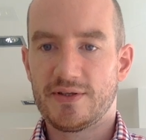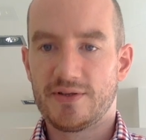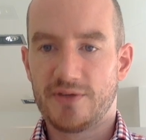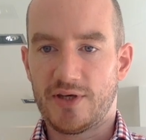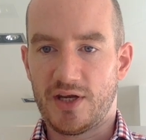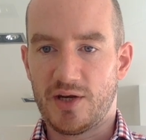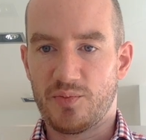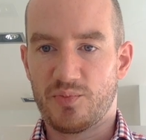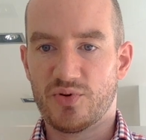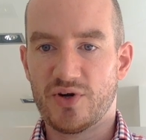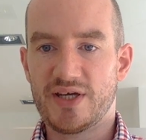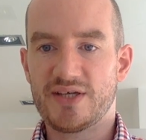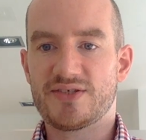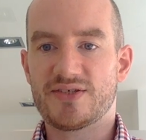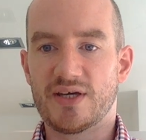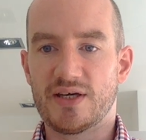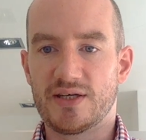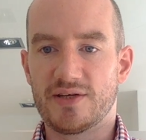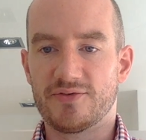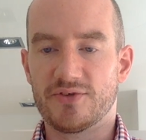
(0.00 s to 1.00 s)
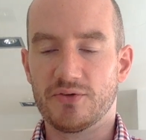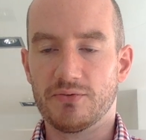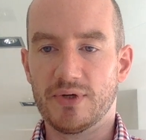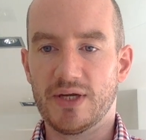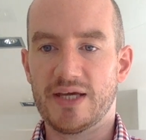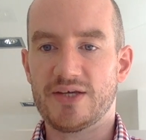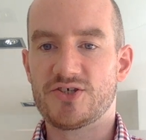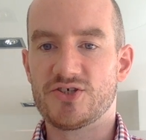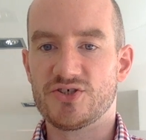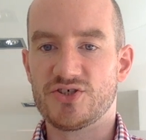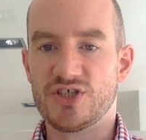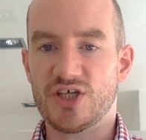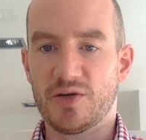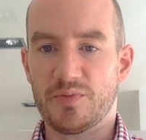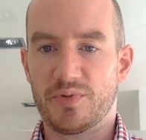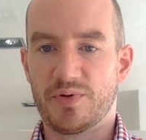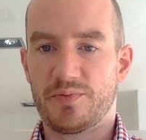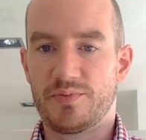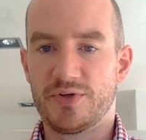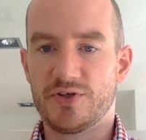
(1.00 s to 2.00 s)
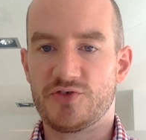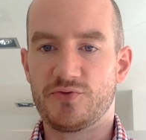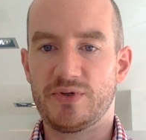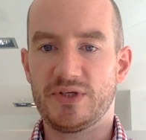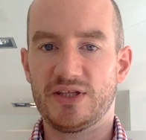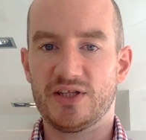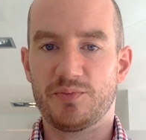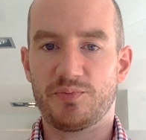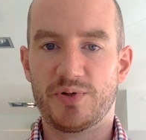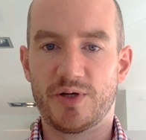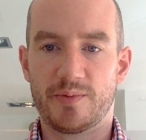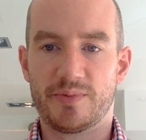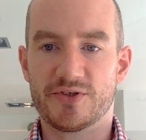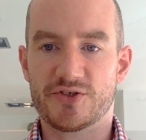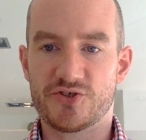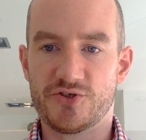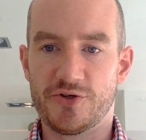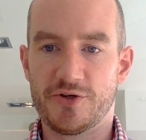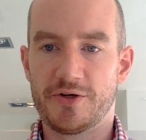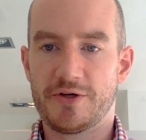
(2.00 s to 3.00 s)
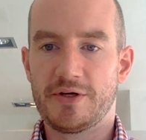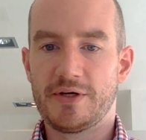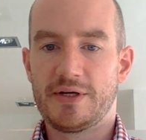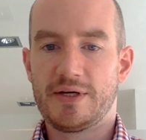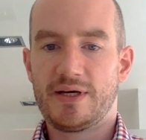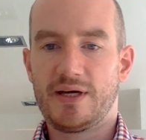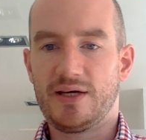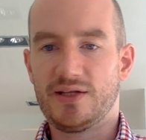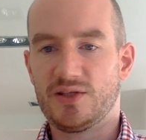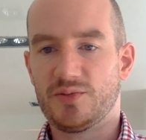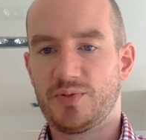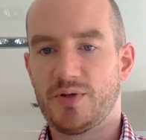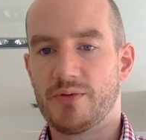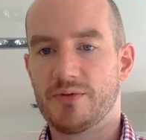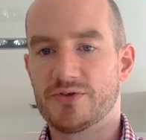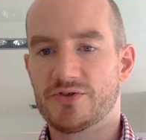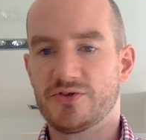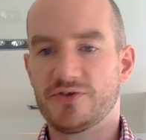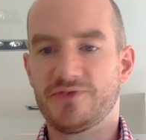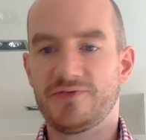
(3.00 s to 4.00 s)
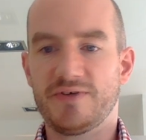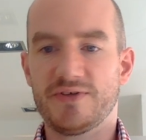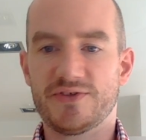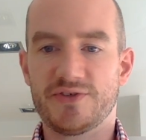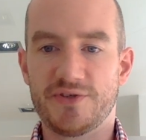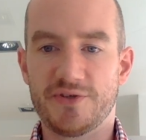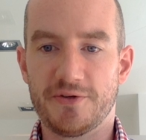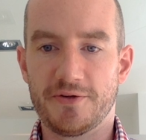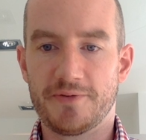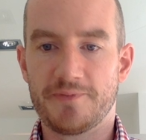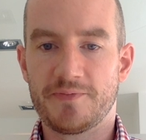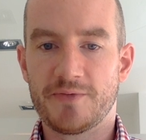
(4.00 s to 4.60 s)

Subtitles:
and a breakdown of the relationship between the publisher and the publisher's visitor.